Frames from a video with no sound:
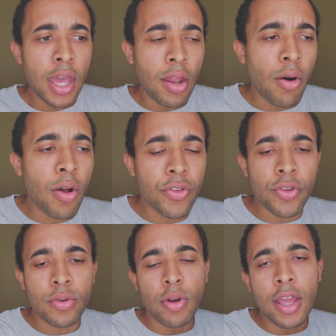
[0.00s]
it
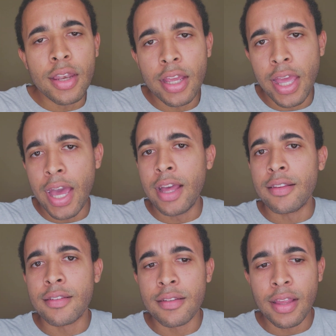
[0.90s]
also
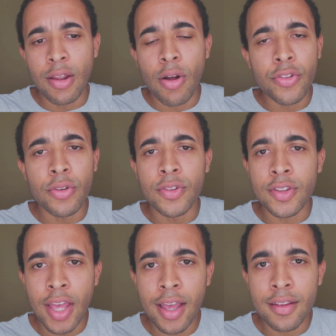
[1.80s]
indicates, it also
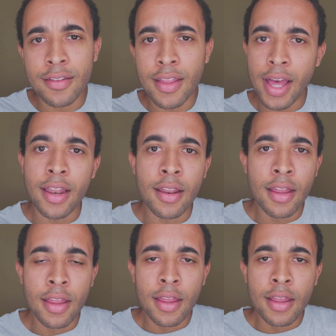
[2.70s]
says that
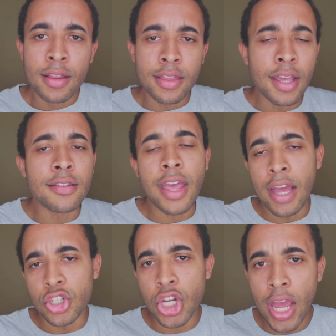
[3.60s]
things
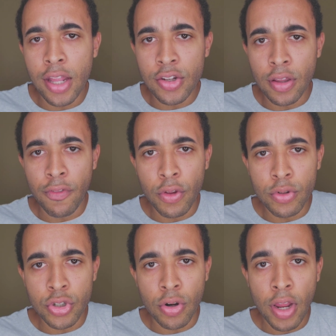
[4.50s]
can't change in the
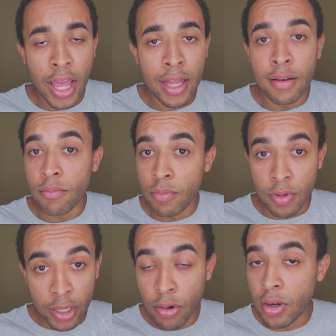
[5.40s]
future. And
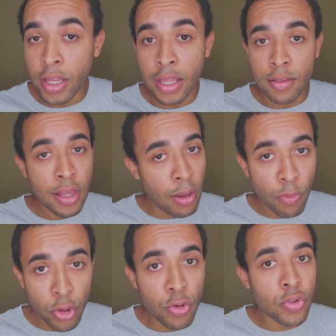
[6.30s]
literally, they
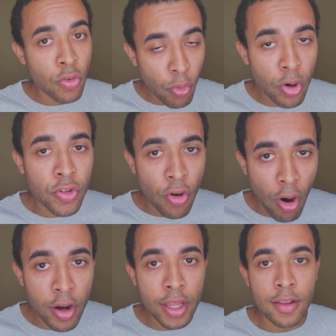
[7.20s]
will use the words
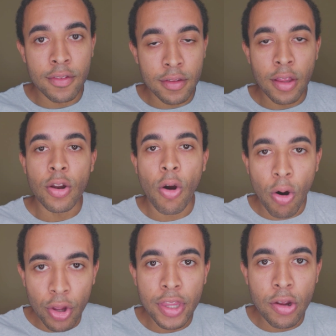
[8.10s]
guardians. They
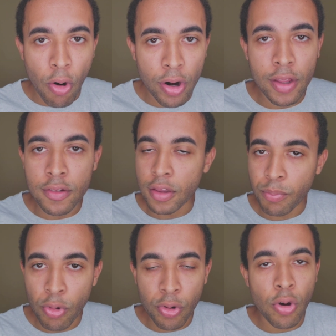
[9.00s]
are the guardians of
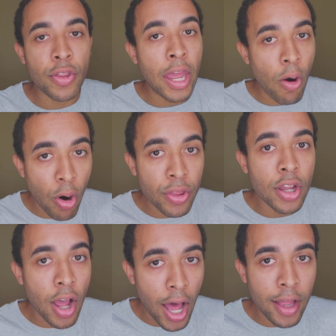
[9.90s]
the protocol, they are
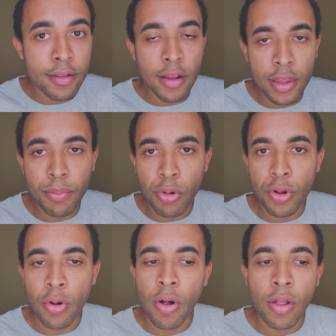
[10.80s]
the gods of the
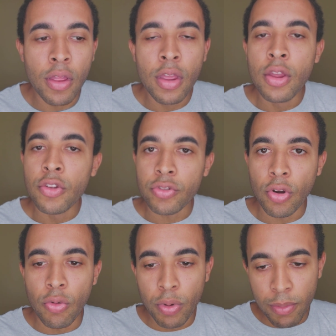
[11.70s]
protocol.
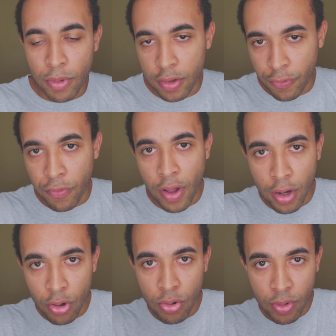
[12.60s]
So we must
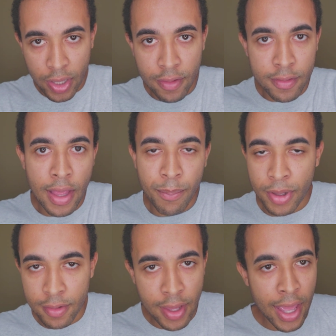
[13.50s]
follow in
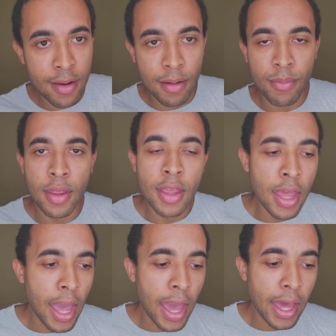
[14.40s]
step, in tandem.
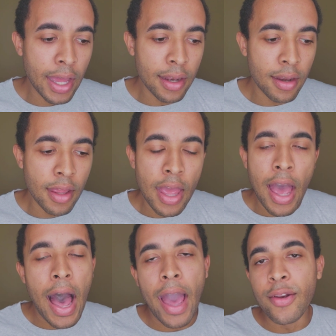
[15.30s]
And
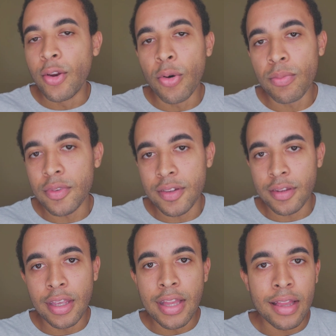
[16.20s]
I don't
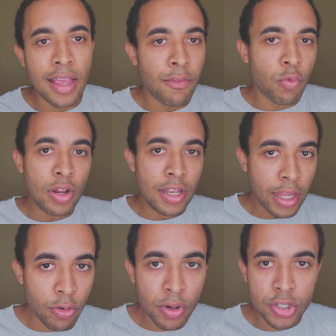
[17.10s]
see that they've
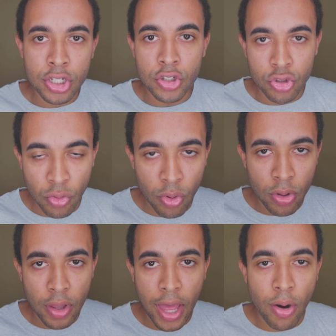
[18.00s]
relinquished
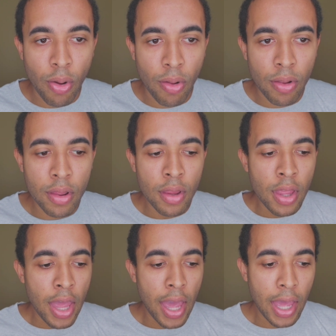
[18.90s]
control at all.
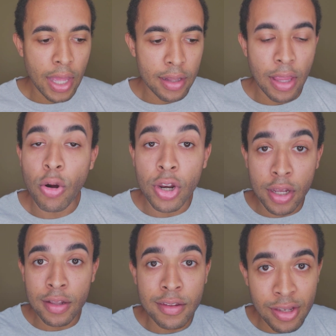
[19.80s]
And they're going
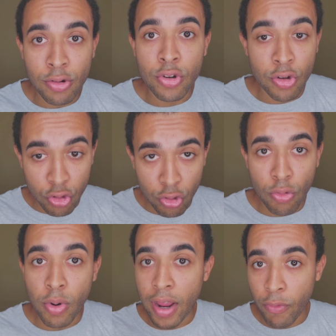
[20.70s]
to continue to
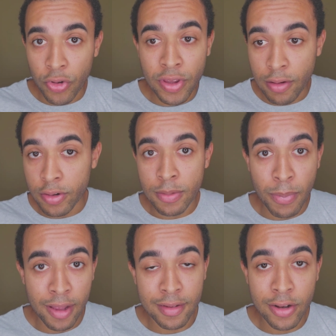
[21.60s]
do whatever is in their
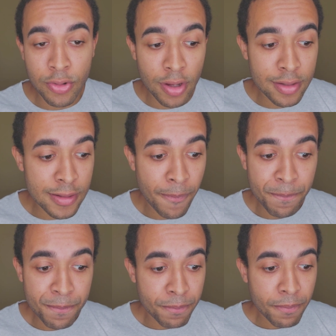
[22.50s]
best interest.
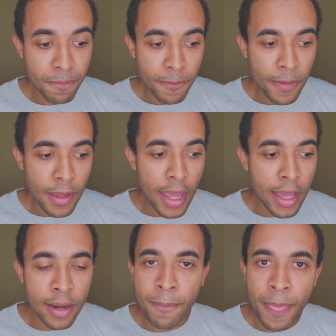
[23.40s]

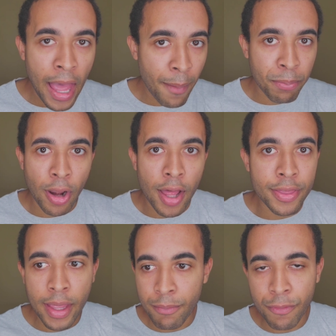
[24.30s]
And I
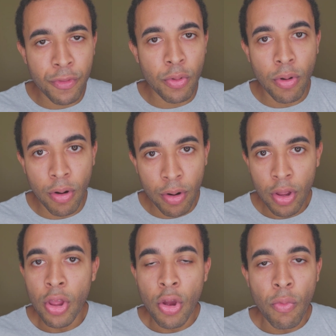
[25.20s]
applaud them for
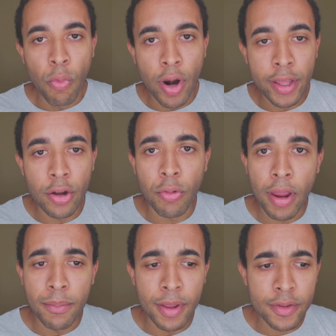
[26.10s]
running a
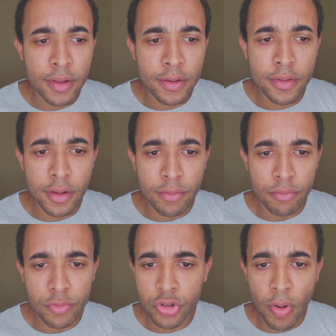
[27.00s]
great business
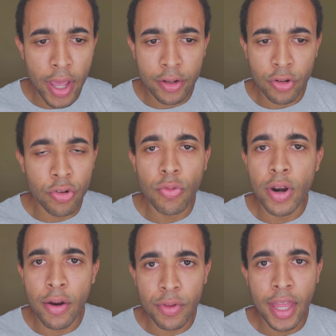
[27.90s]
and trying to do
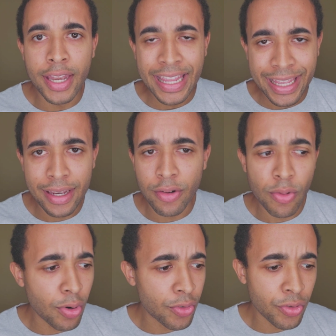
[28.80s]
whatever they need in
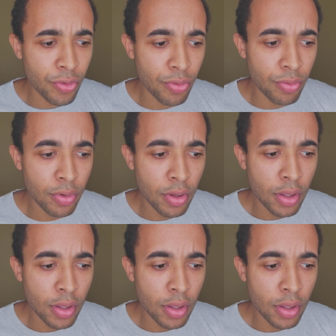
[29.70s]
order to